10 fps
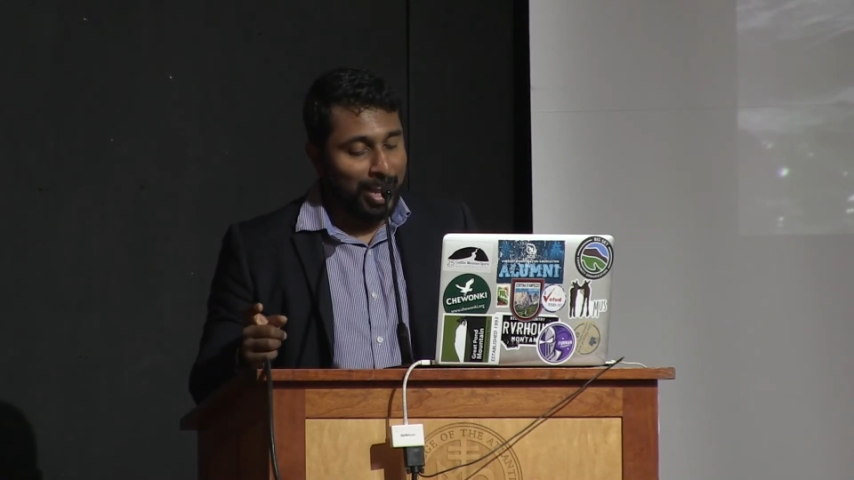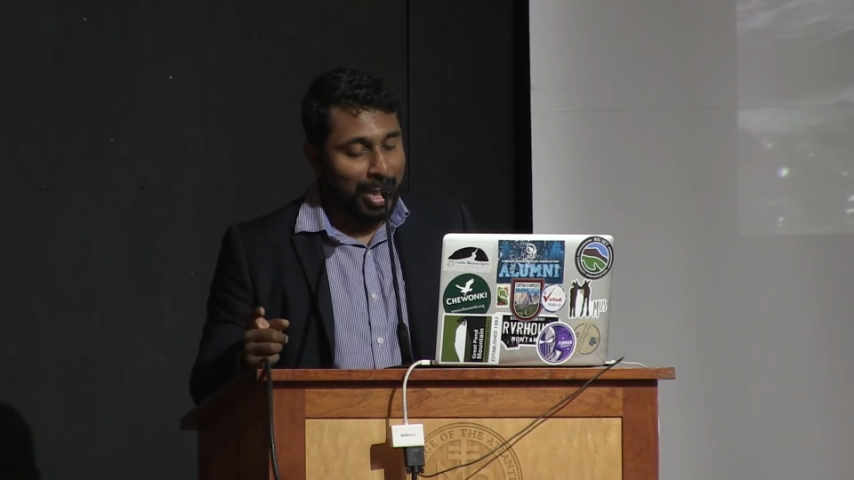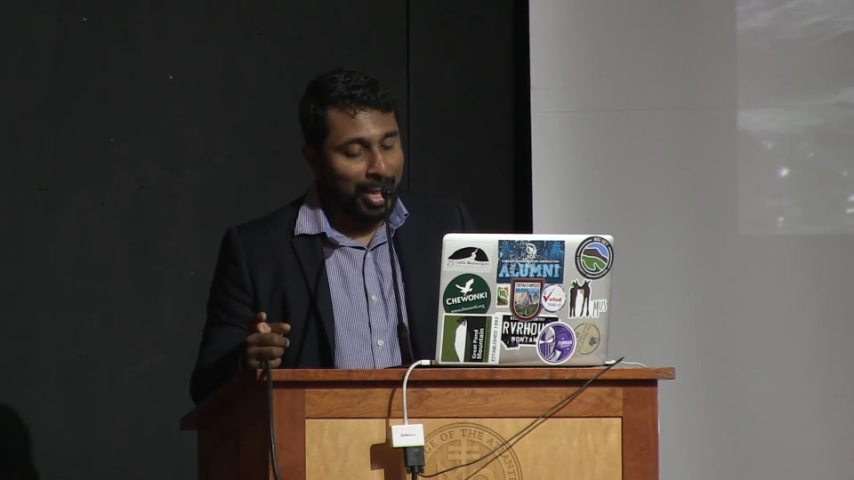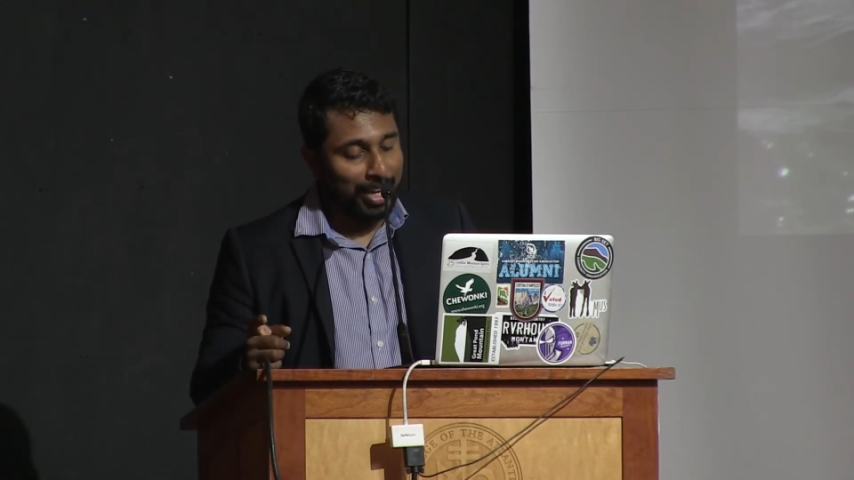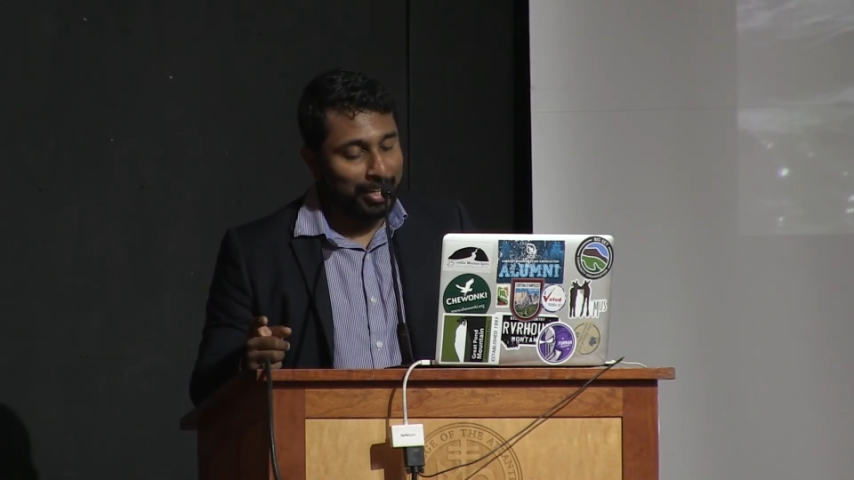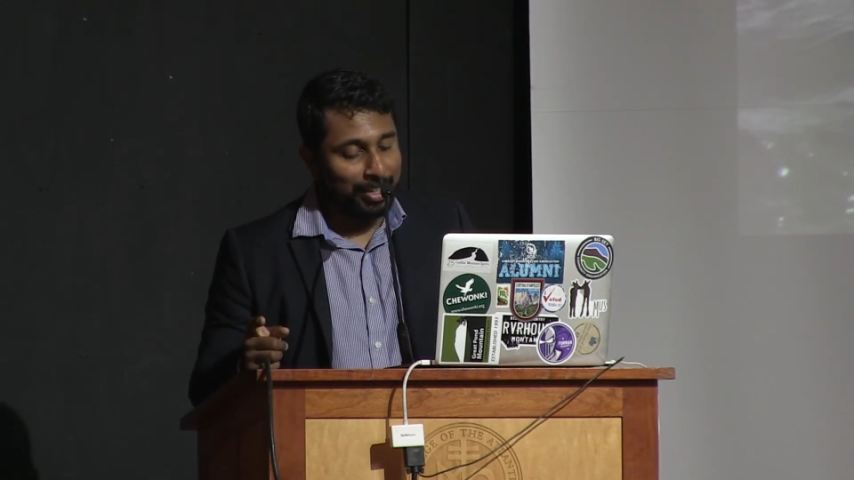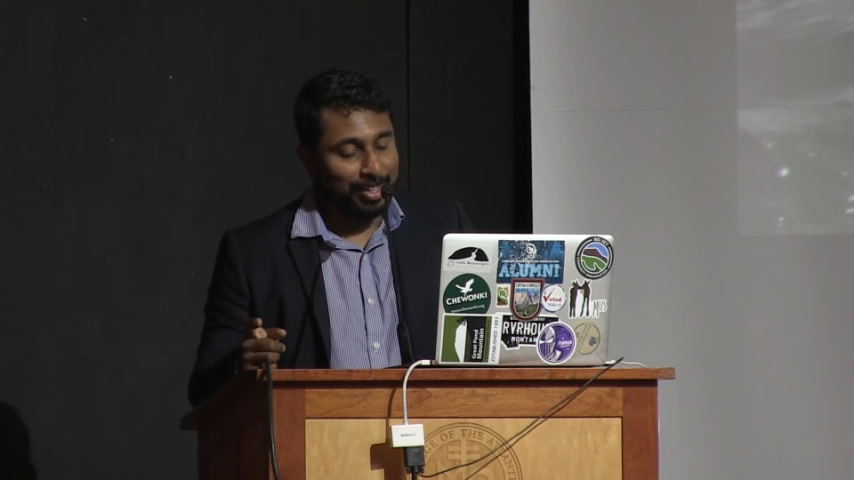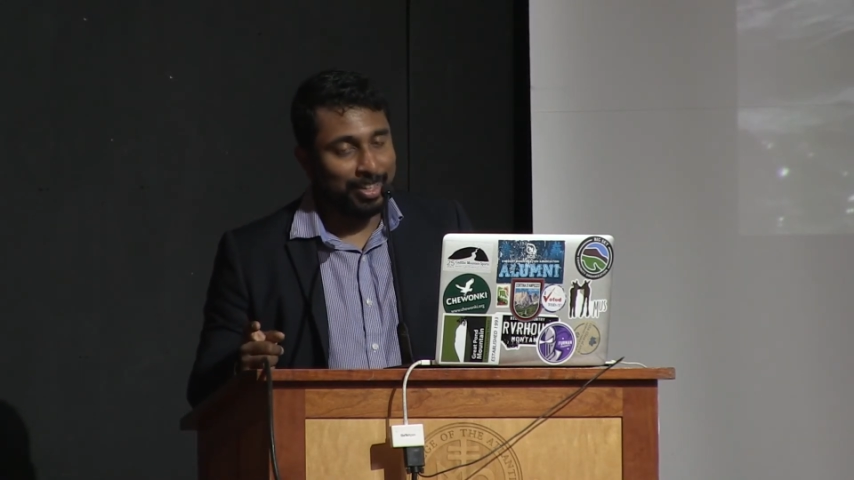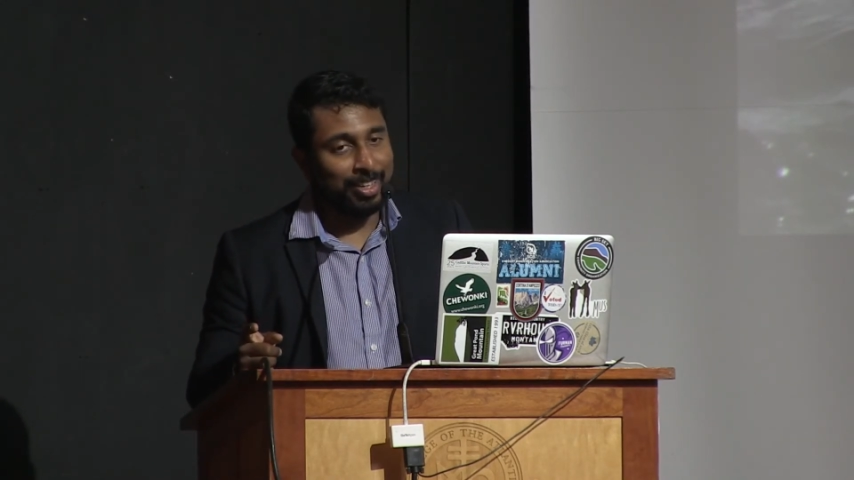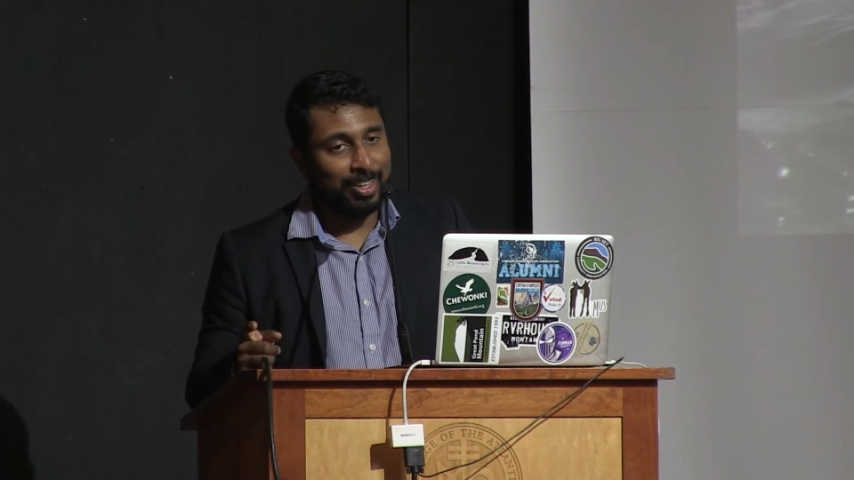and
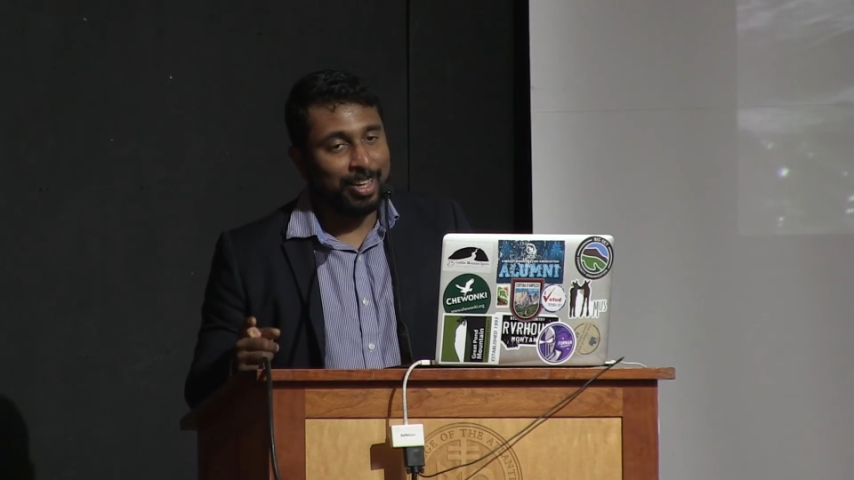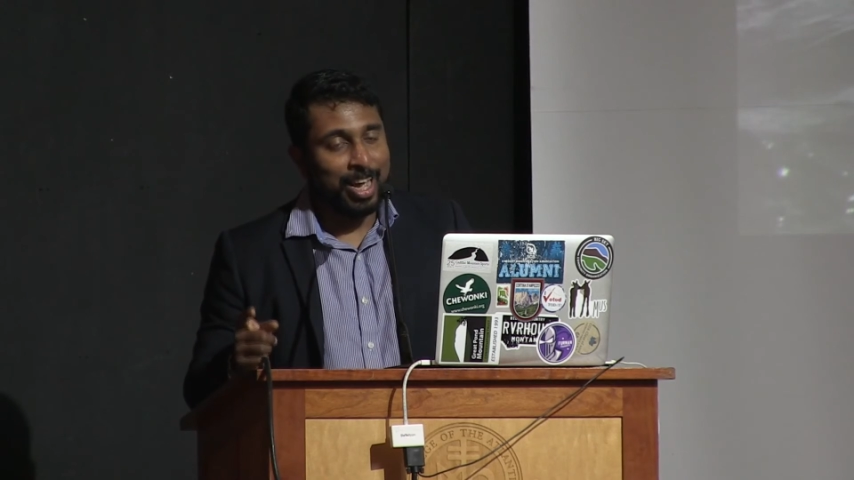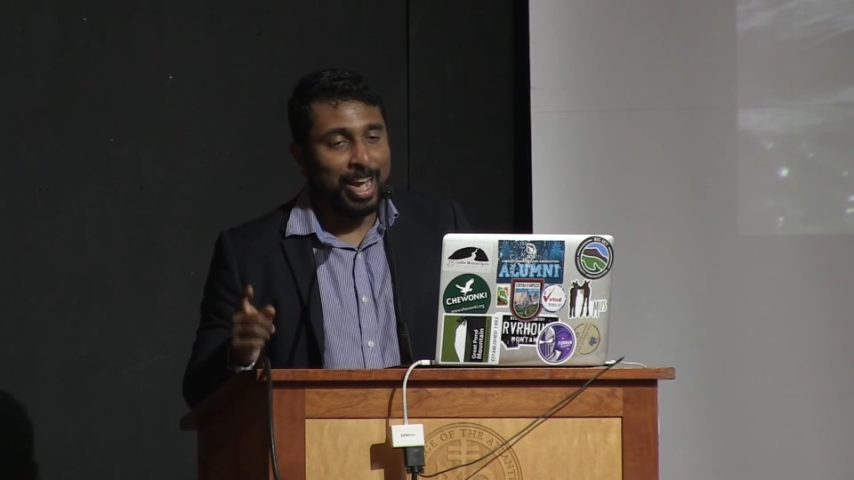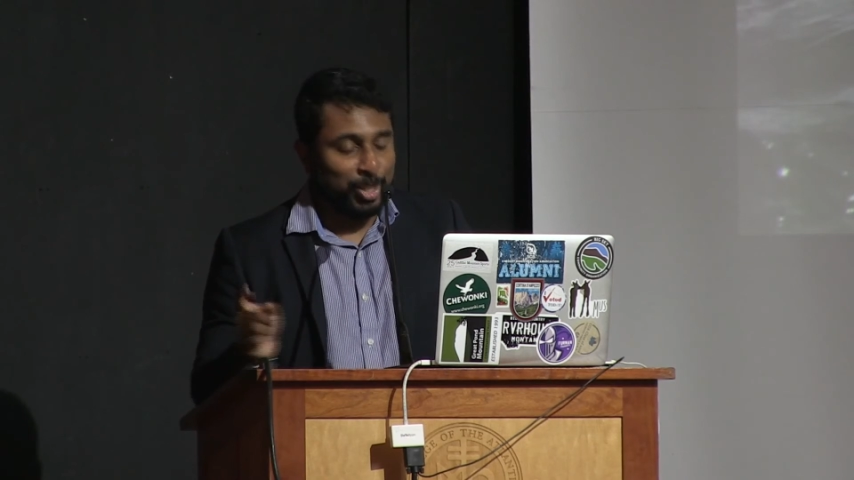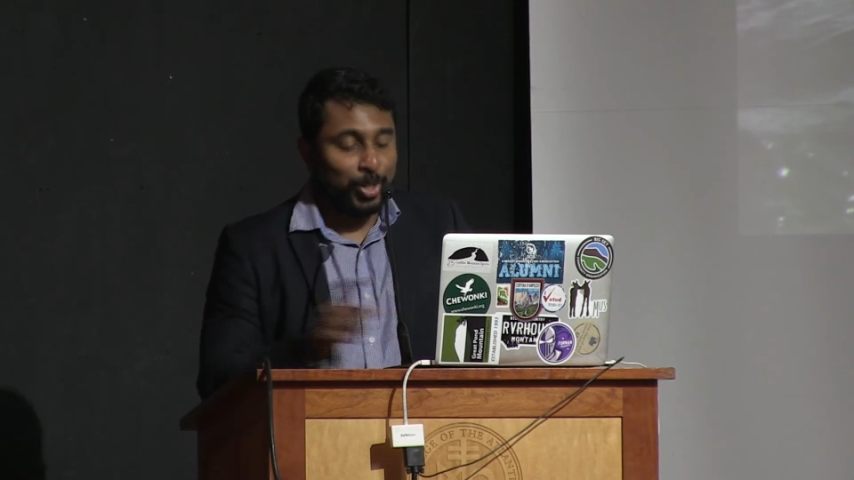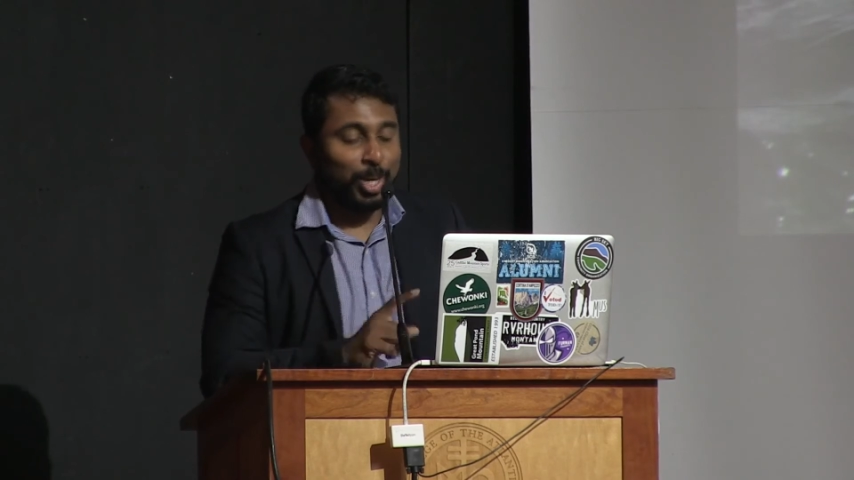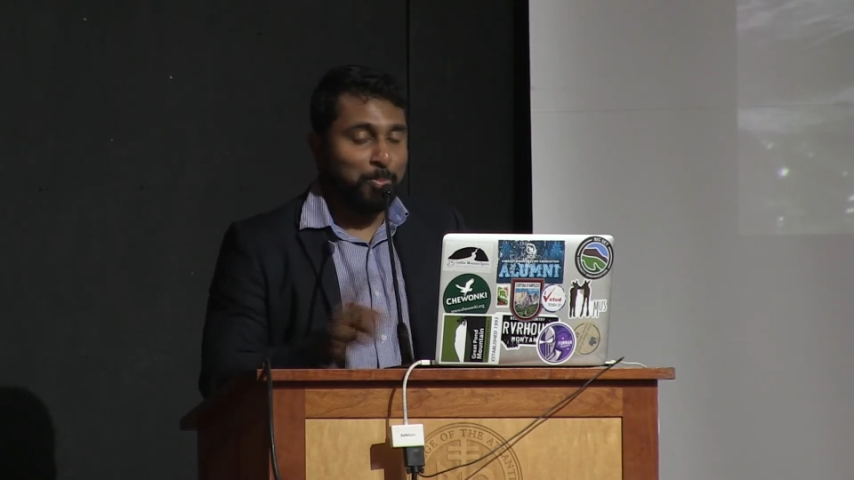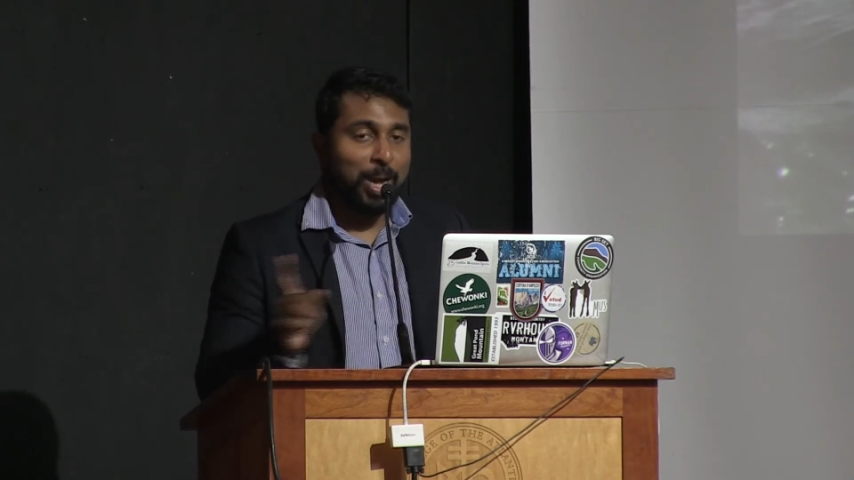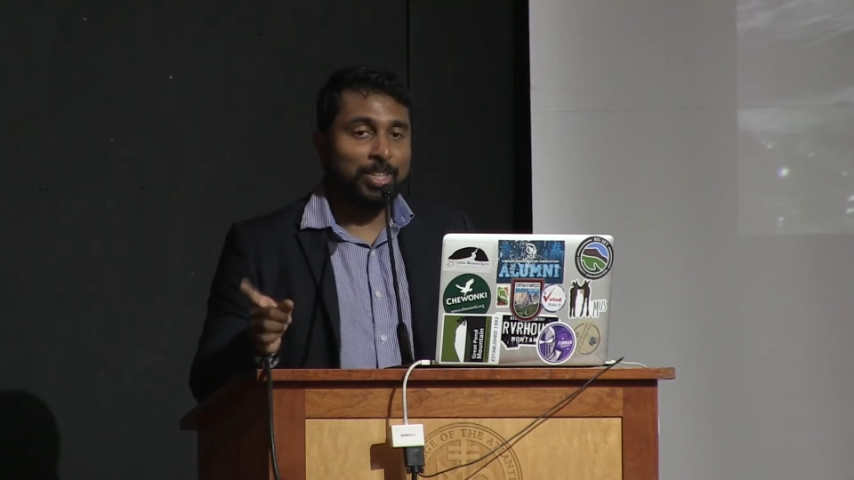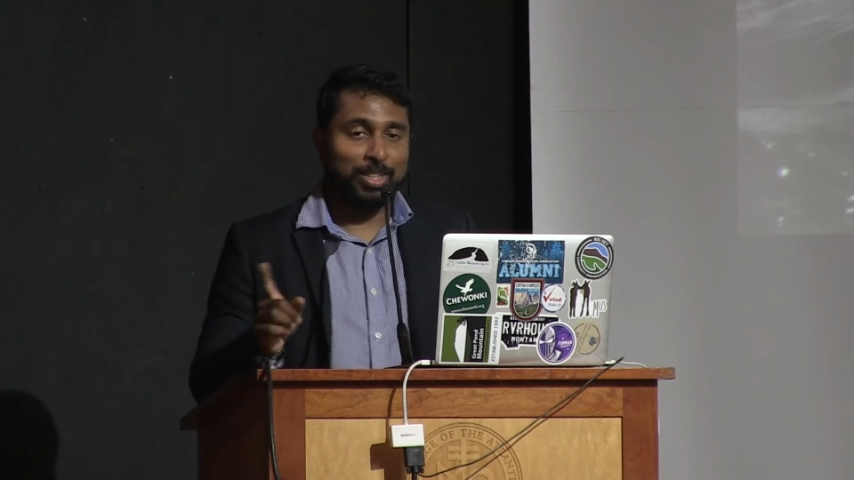as you can
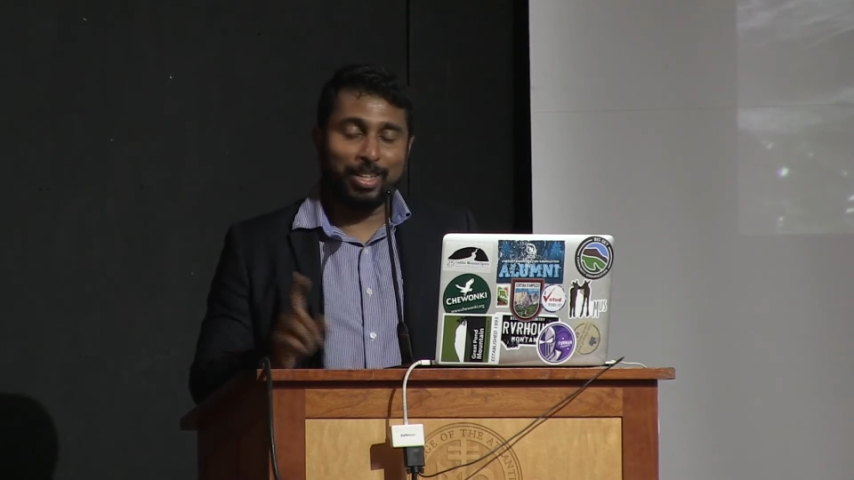imagine,